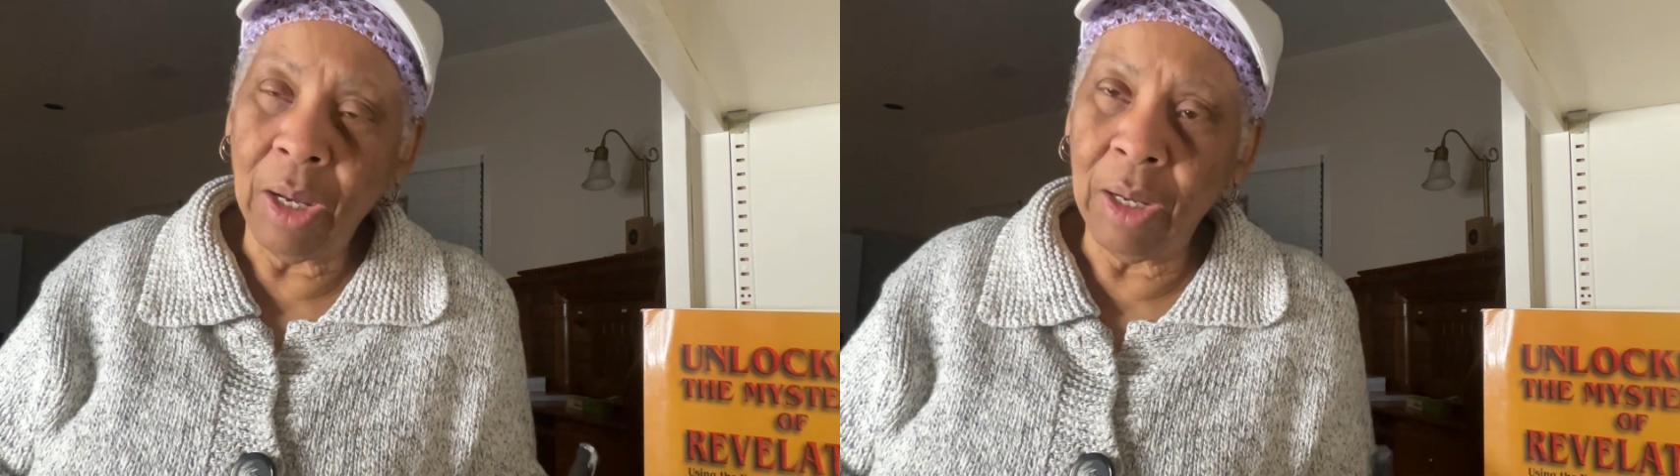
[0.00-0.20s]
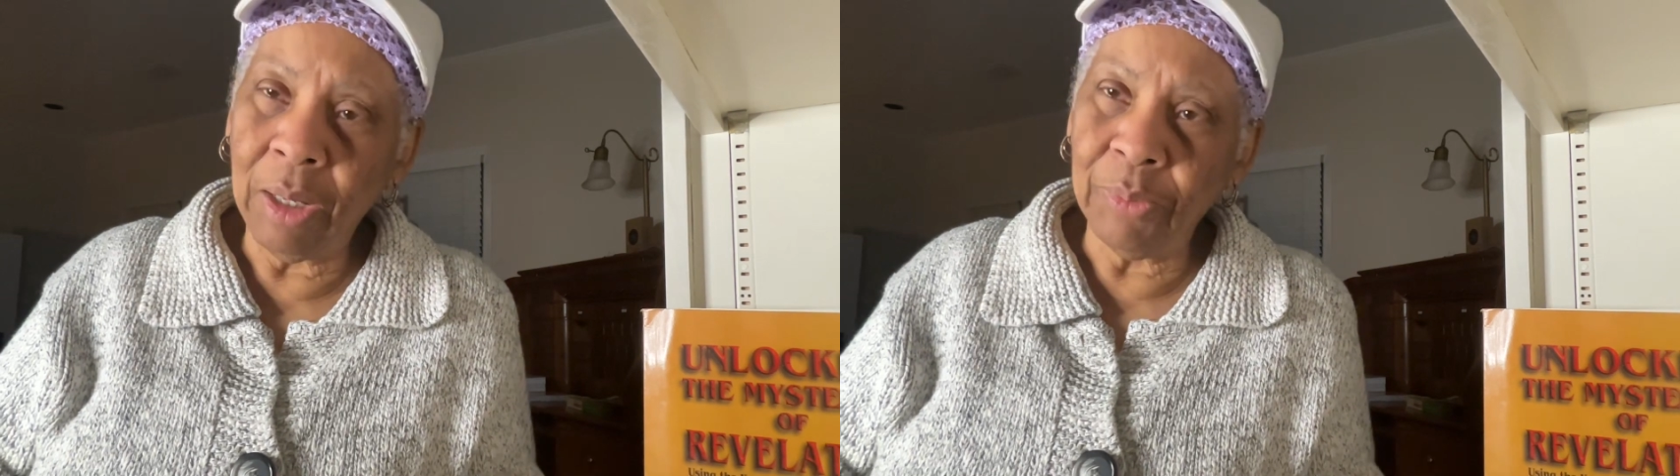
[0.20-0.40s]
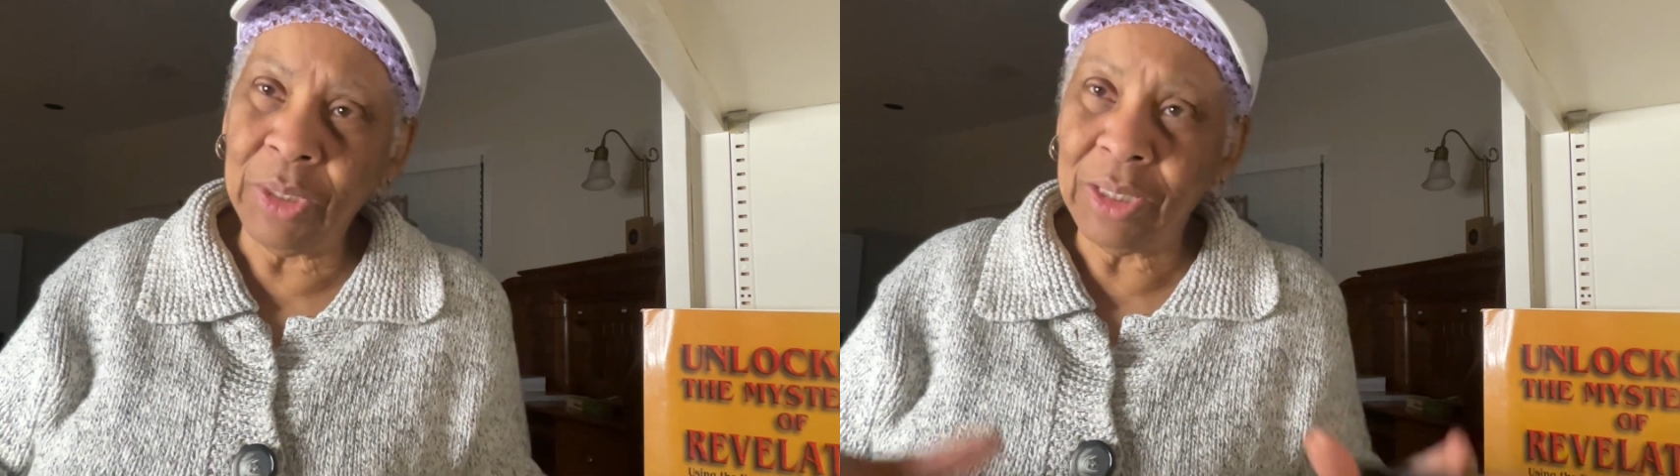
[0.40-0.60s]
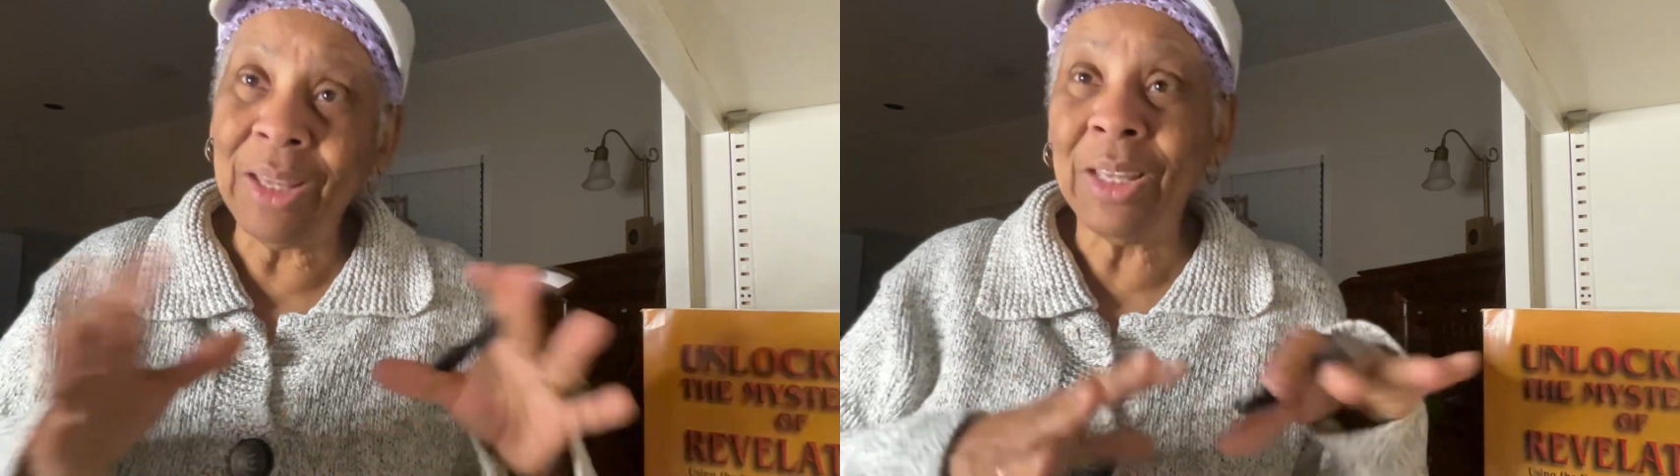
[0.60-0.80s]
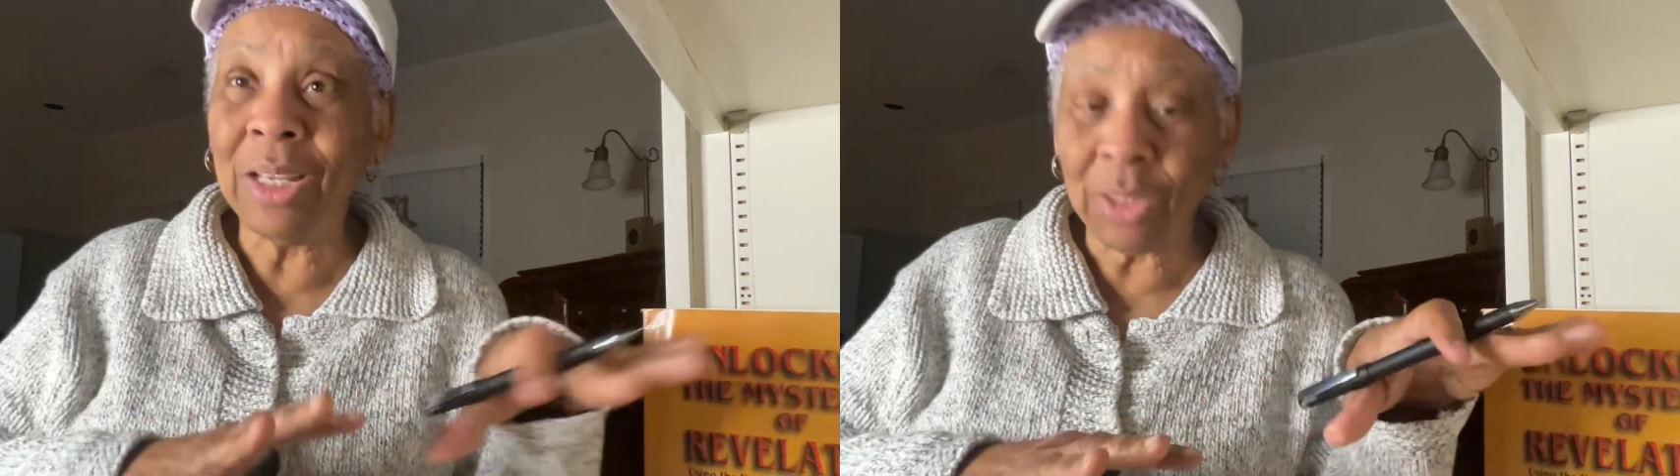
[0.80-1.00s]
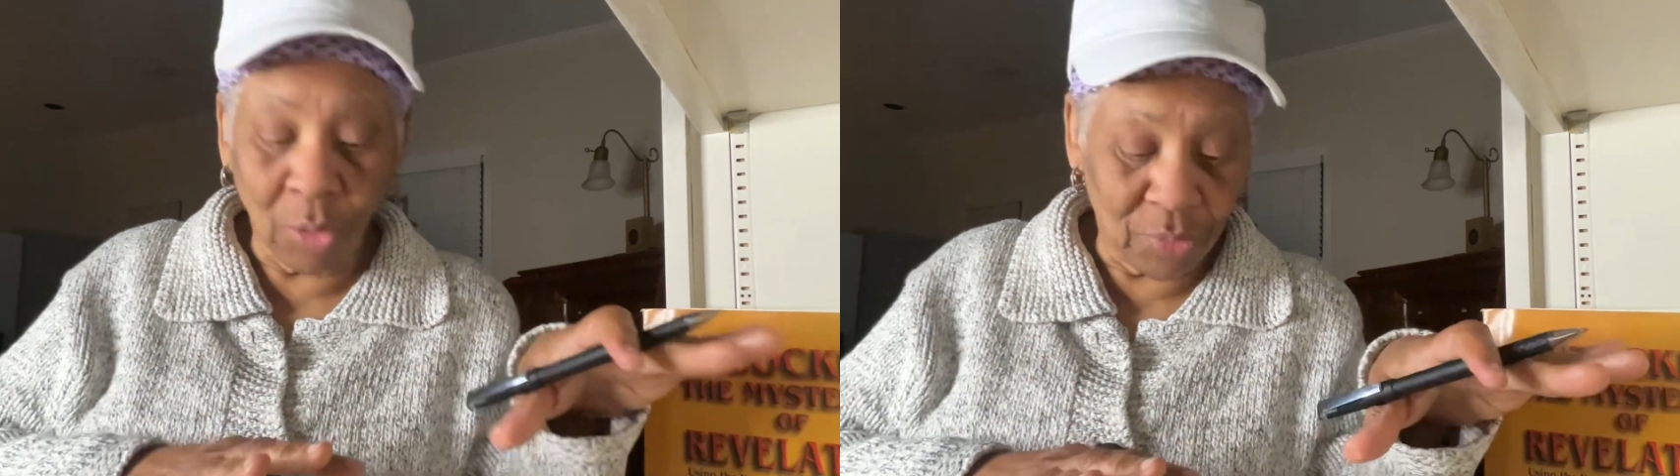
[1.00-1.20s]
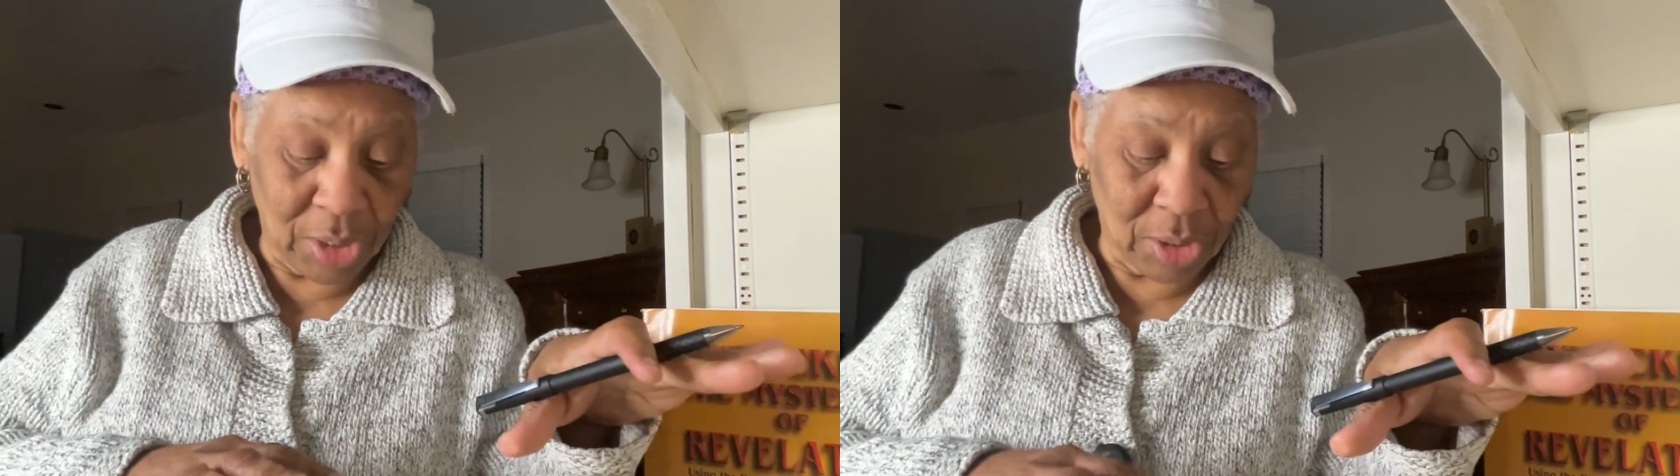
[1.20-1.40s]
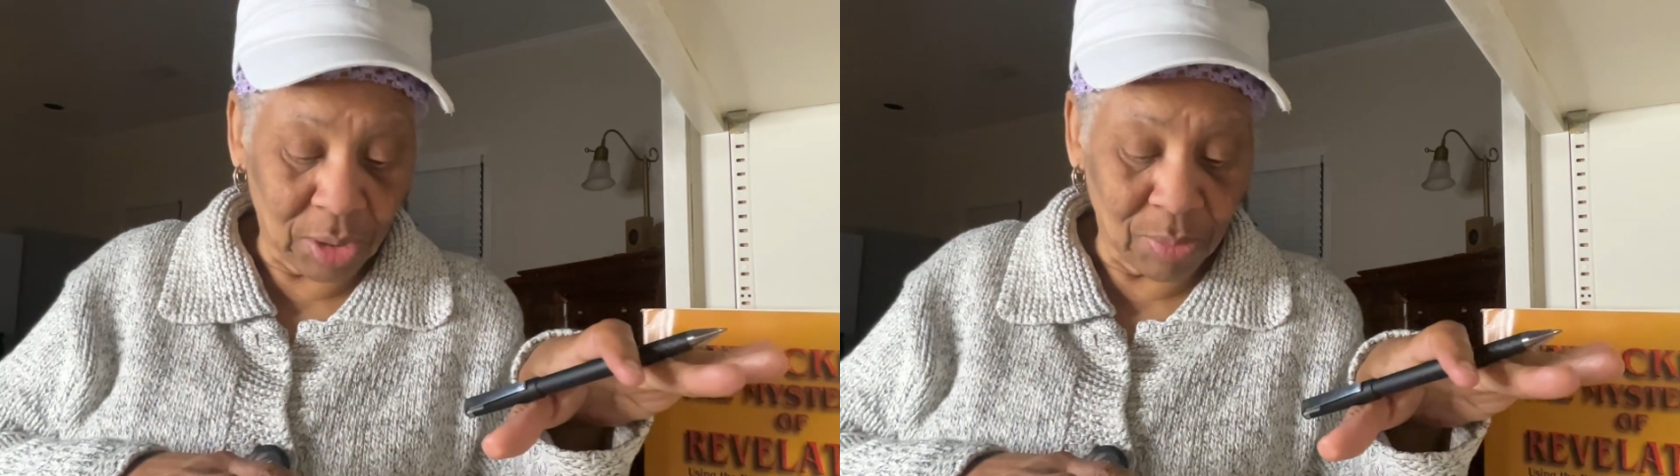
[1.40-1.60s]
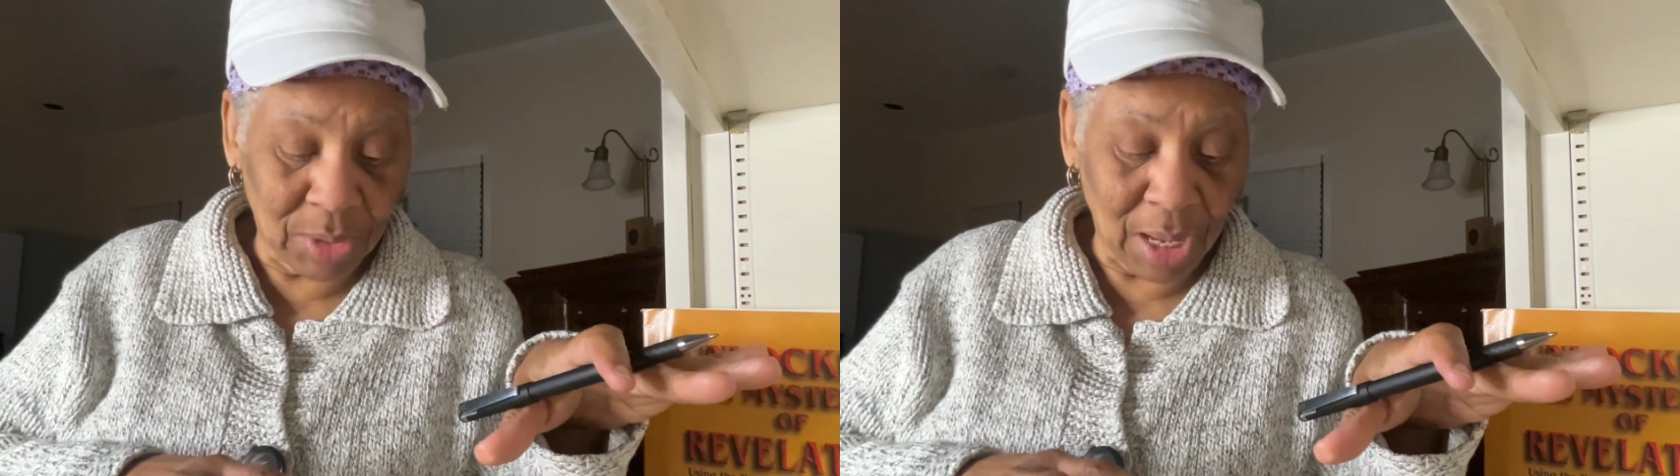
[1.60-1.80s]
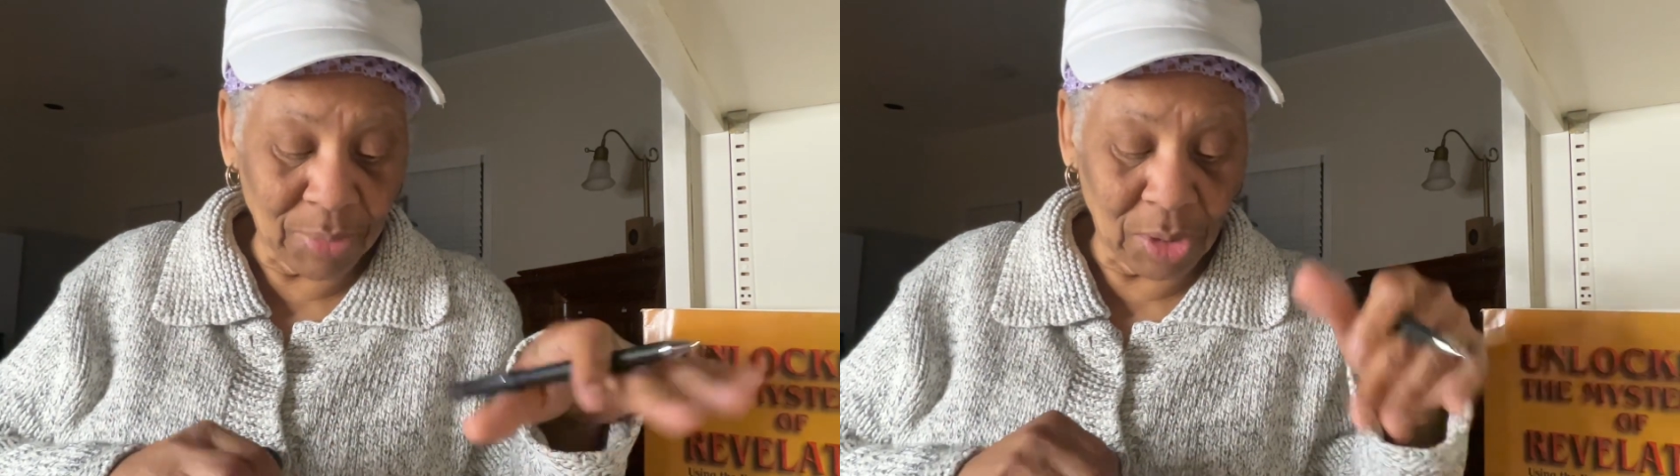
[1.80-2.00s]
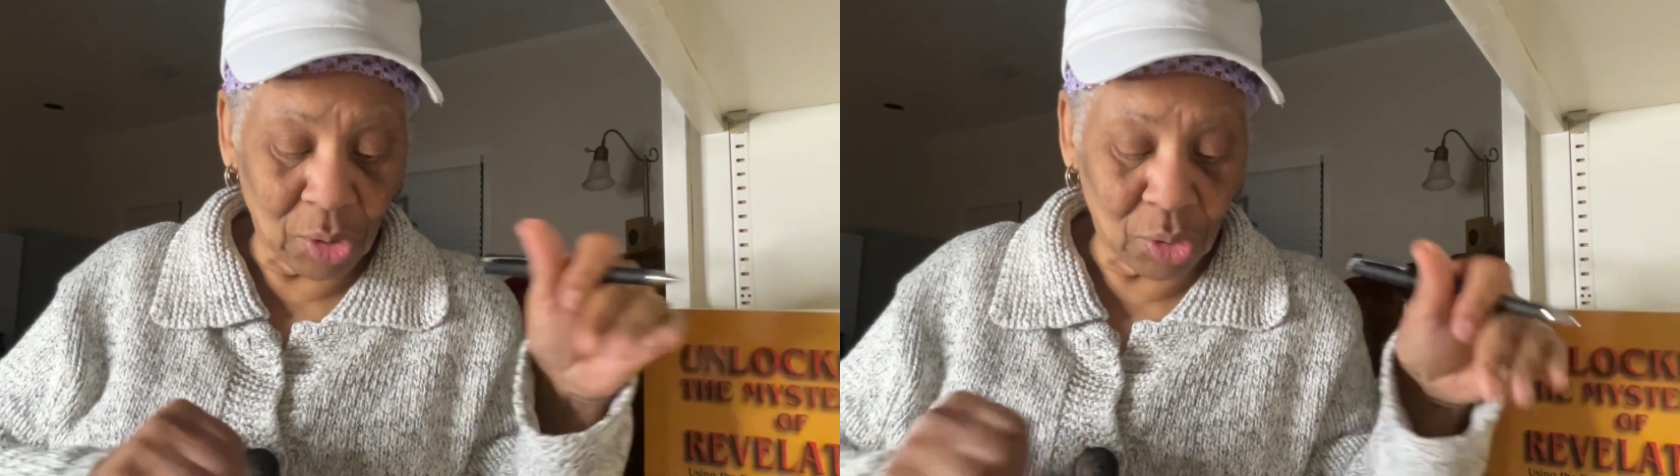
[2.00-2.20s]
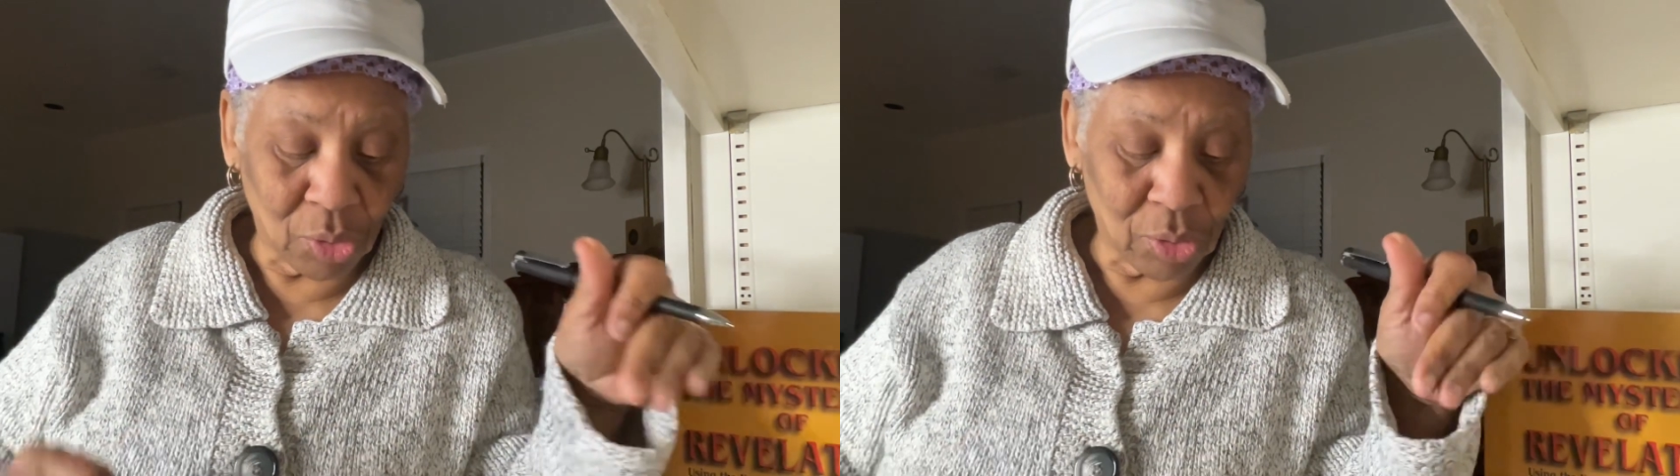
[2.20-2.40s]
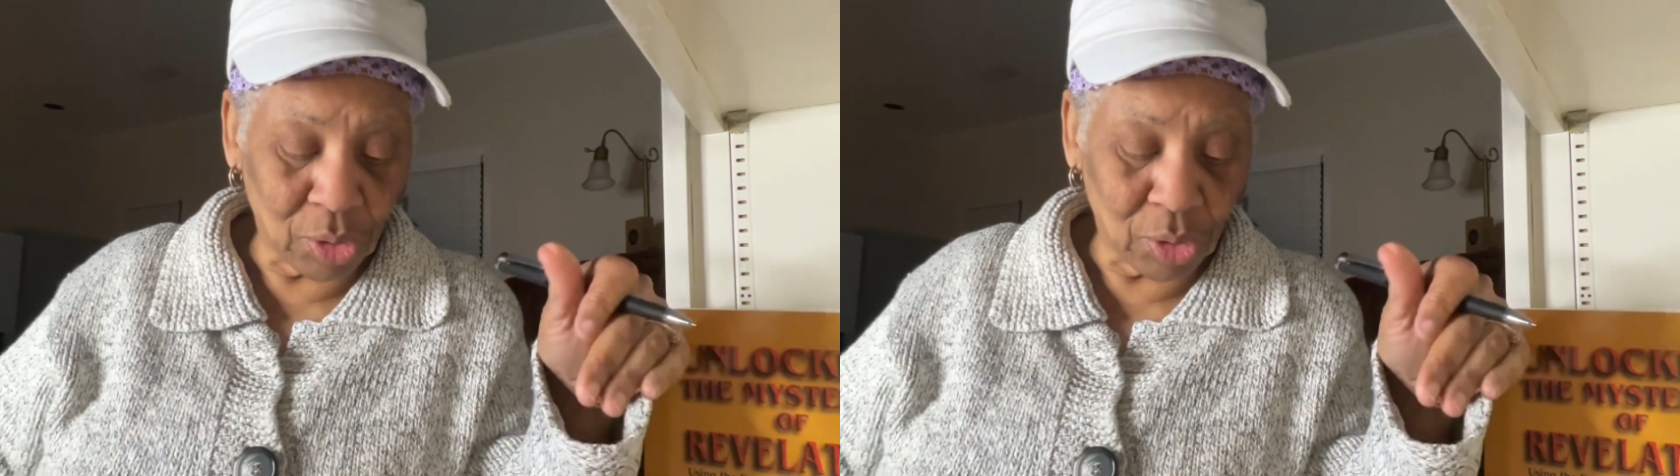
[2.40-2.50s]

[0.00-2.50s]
um, we sing this over here sometimes in the church.